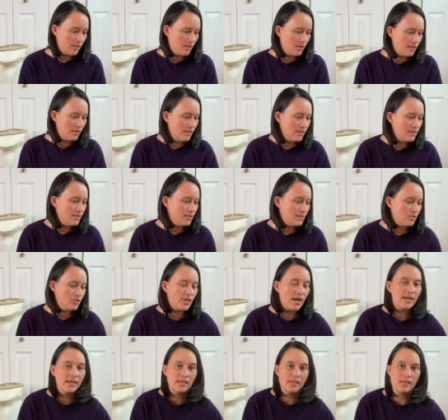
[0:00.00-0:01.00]
This
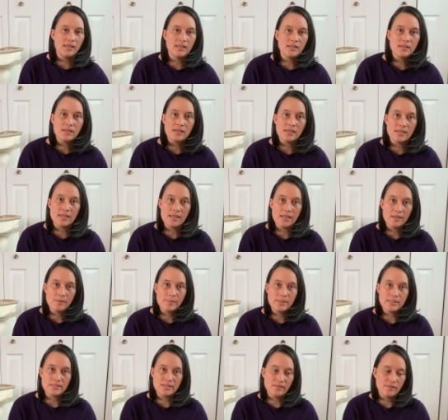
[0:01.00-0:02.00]
jacket that Gabe
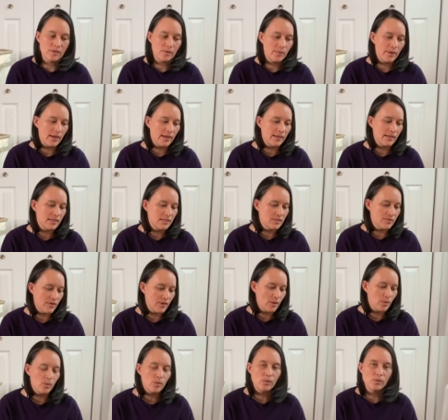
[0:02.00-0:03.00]
is giving away is
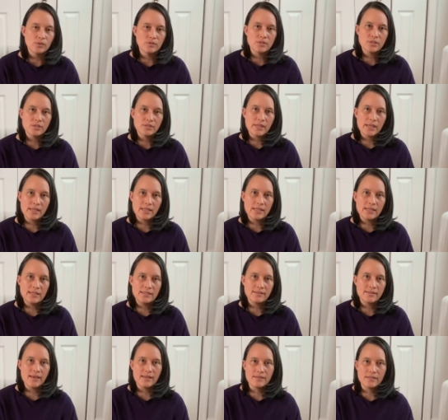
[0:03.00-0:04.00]
very old. Like he's
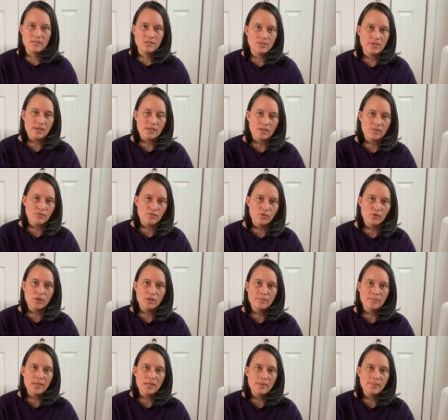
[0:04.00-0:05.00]
had this jacket for
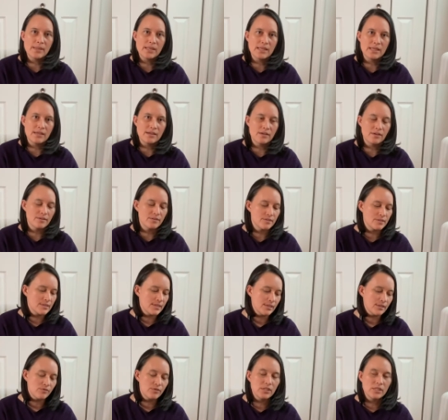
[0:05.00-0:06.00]
many, many years, still
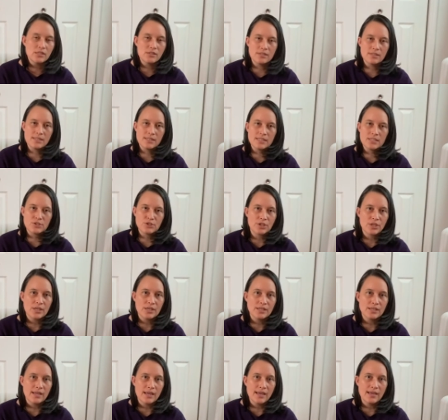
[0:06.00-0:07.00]
in really good condition
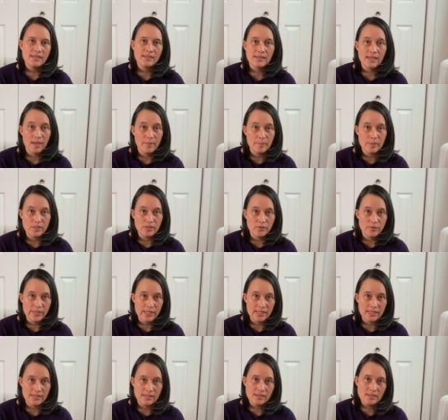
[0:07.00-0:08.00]
and can be
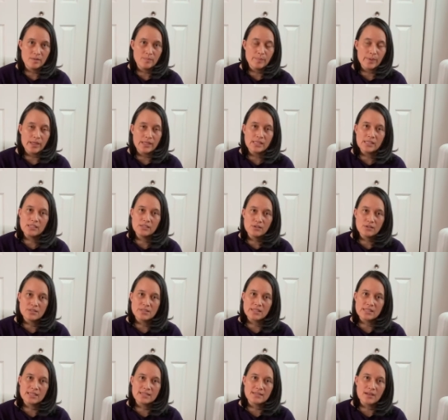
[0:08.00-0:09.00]
donated, but he knows
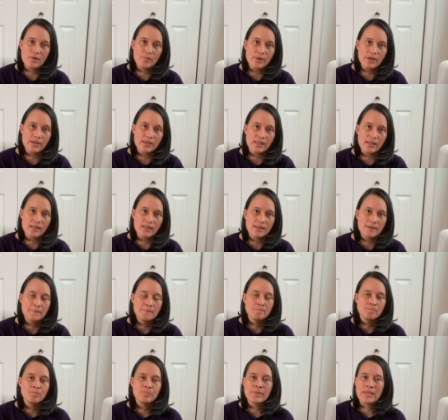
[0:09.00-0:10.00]
that he's not wearing it.
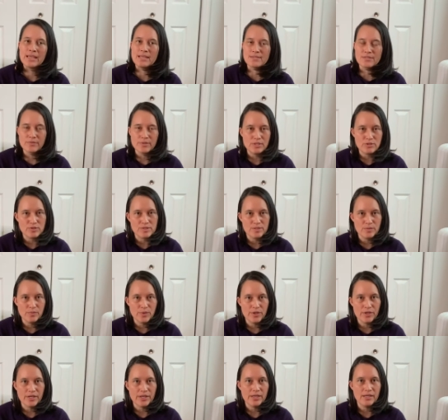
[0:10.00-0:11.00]
He has no interest in
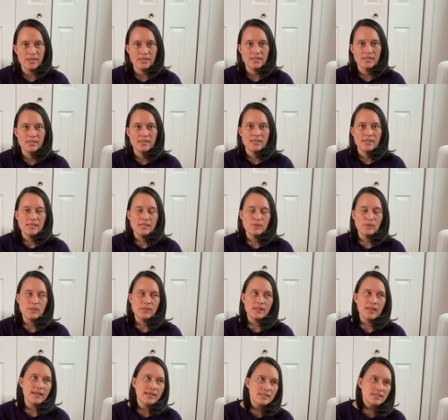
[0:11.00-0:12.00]
wearing it. He would
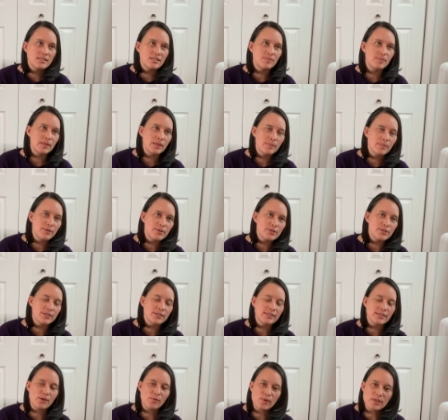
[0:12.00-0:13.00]
like to be a
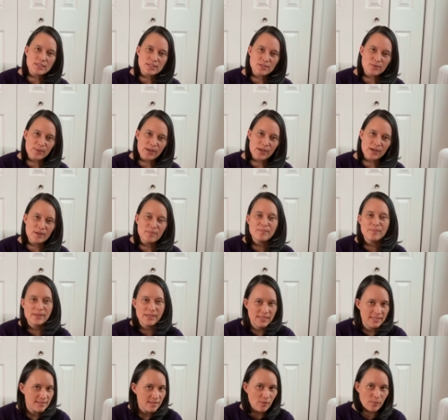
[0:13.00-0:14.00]
person that wants to wear it, but
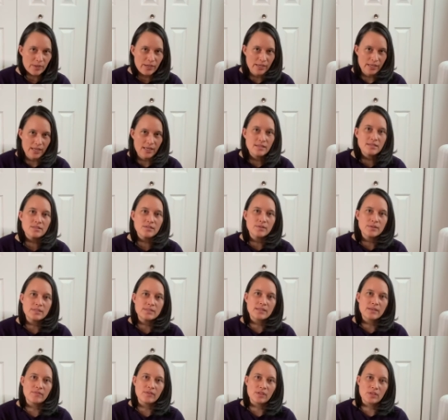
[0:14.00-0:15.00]
he's not wearing it, so he's
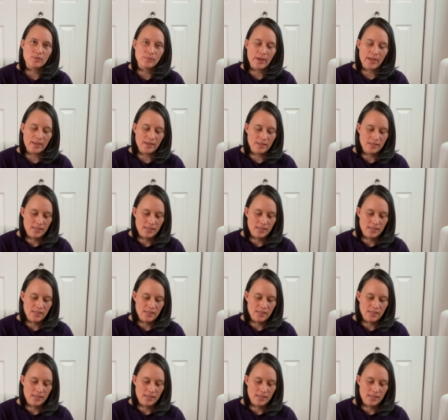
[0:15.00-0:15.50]
giving it away.